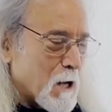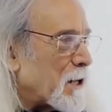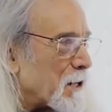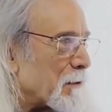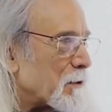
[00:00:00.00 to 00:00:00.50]
hand
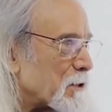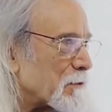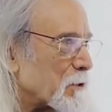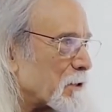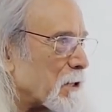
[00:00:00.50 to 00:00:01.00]
clappers,
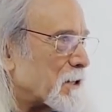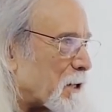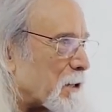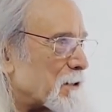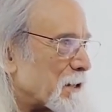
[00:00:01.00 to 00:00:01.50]
some good
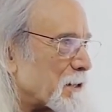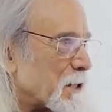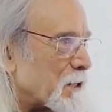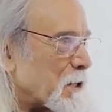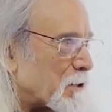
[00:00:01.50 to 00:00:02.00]
guitarists, and a
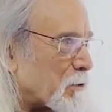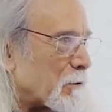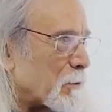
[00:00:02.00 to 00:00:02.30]
singer, you won't